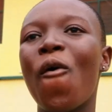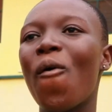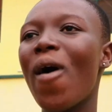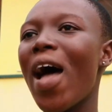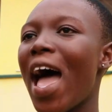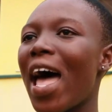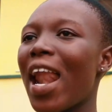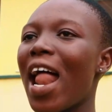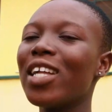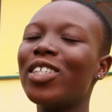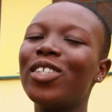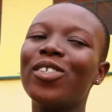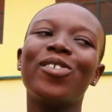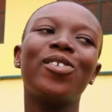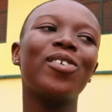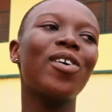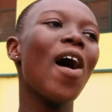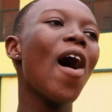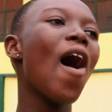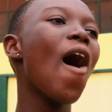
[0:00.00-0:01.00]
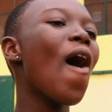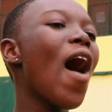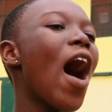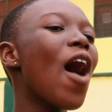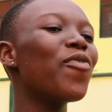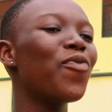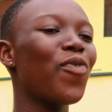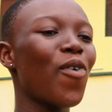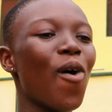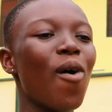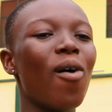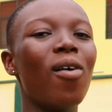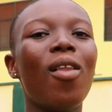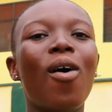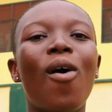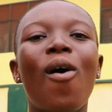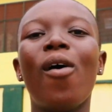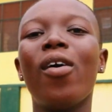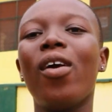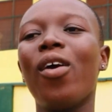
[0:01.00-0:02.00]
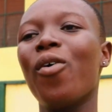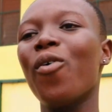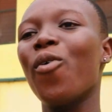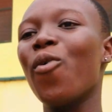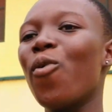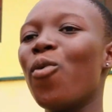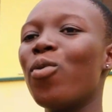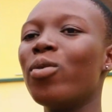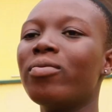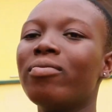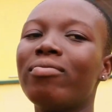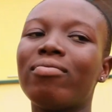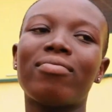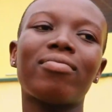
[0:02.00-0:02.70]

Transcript: Where that you go, I'll follow you.